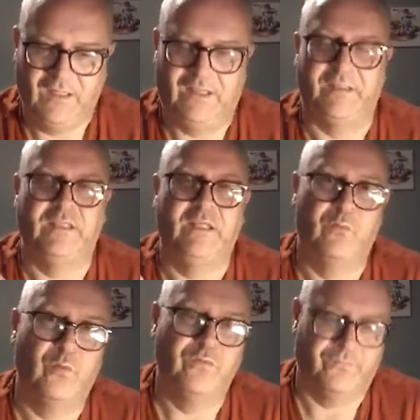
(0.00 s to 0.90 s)
and that
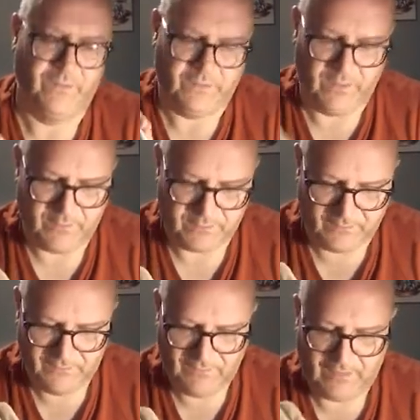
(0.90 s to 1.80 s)
He won't forget
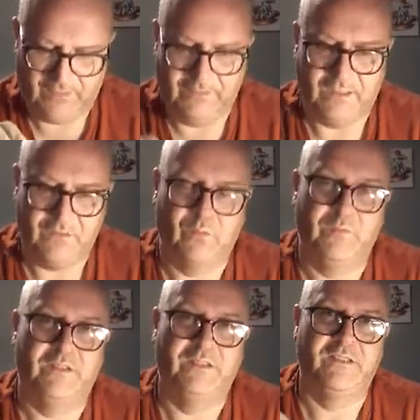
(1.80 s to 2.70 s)
us. And that's
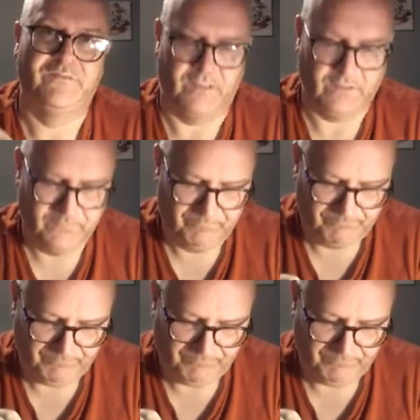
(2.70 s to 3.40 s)
what we need to find.